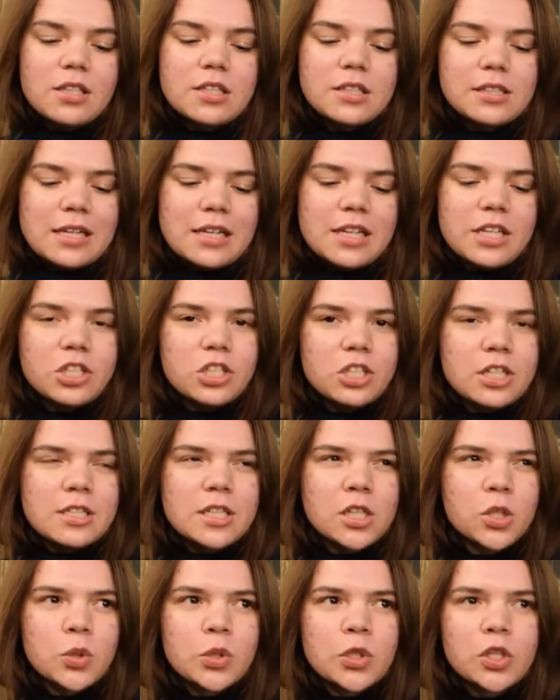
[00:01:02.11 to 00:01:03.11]
They're delicious.
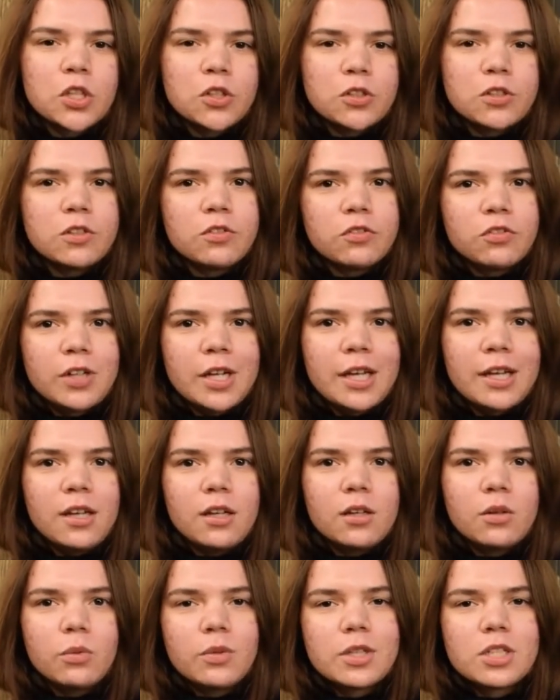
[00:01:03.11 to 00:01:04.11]
They're also gluten free,
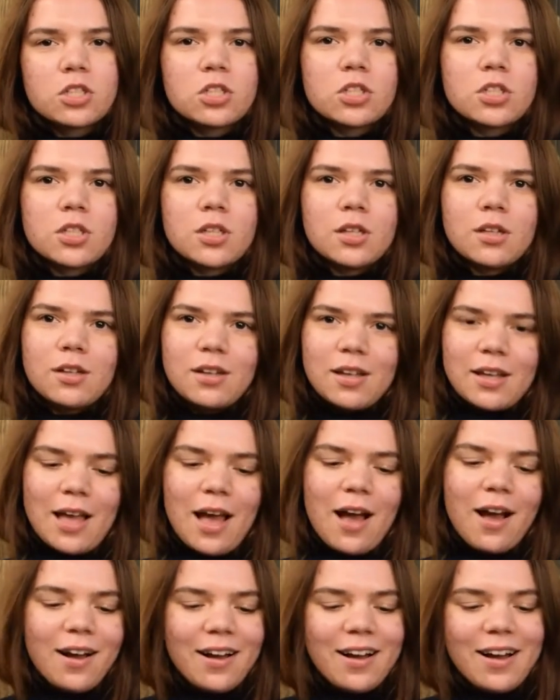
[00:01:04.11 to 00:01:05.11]
which
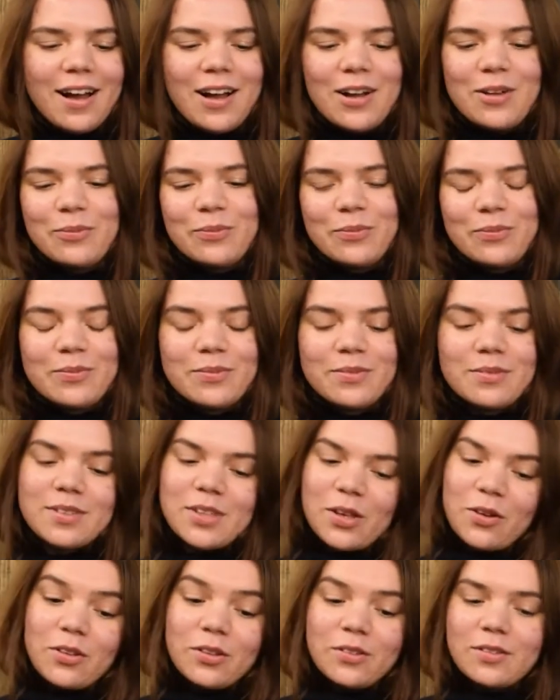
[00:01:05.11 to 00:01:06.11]
yeah. Um,
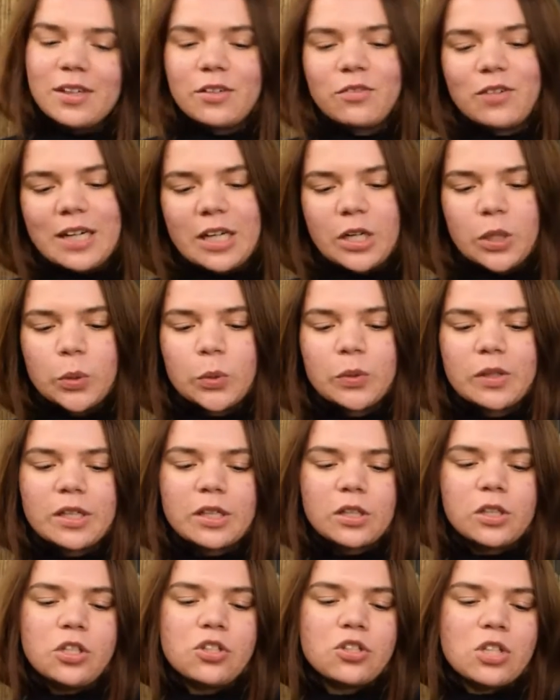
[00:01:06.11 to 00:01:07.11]
so they're really cool. They
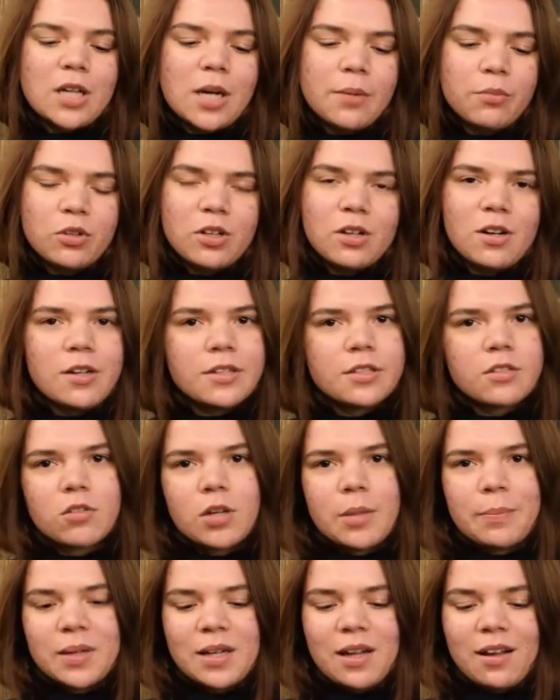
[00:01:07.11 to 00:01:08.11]
usually come with an ice
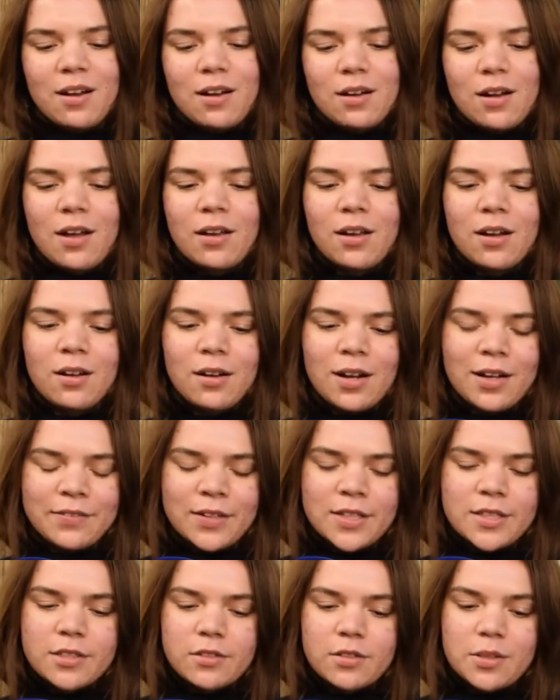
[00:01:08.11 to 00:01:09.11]
cream, but I can't, I can't have
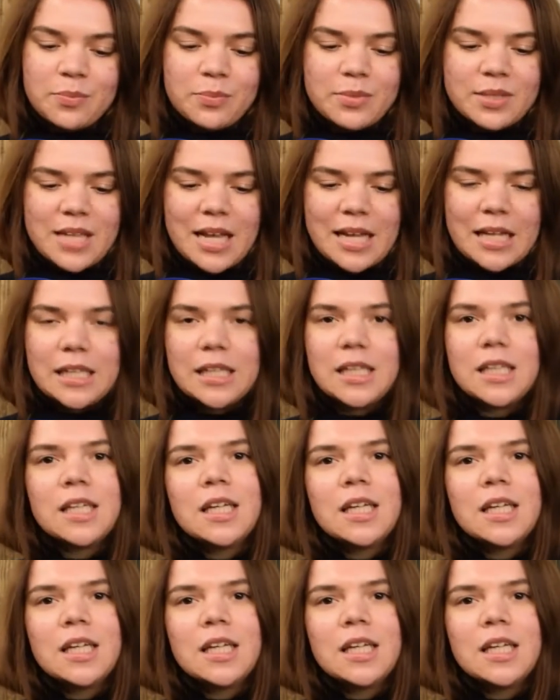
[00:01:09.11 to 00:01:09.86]
ice cream, sadly.